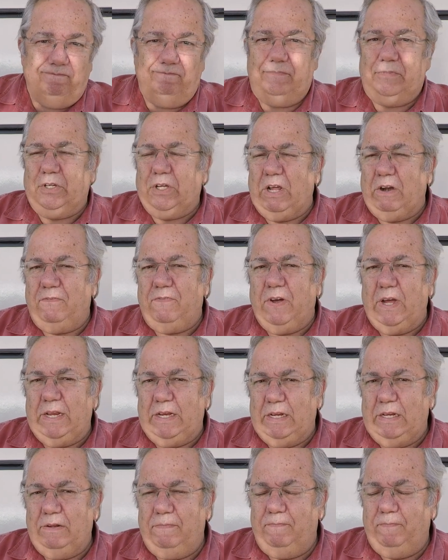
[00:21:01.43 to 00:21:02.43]
you got to
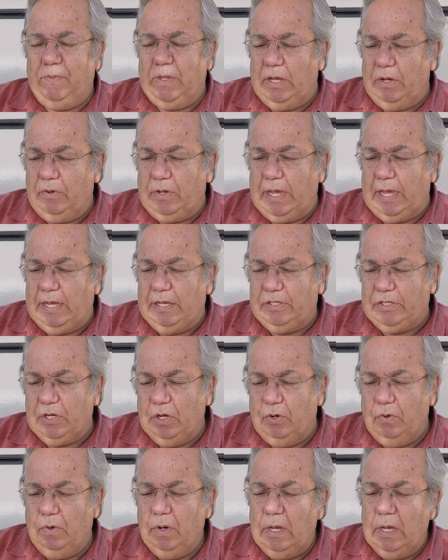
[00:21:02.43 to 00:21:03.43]
find it. Okay,
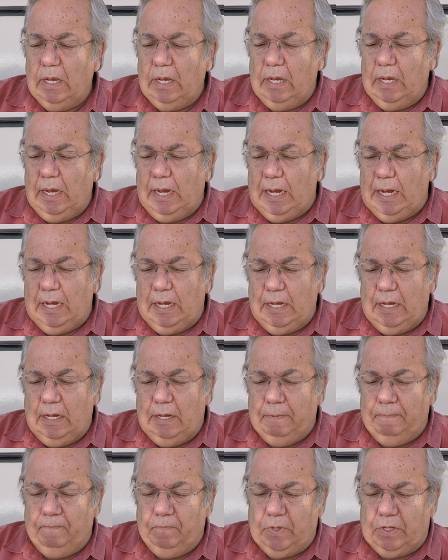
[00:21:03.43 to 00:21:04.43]
so
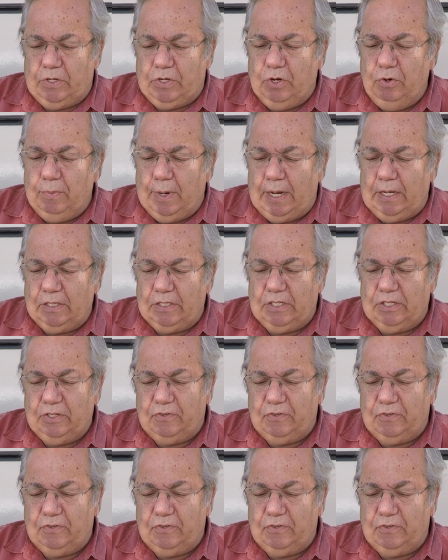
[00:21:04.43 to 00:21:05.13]
2 miles is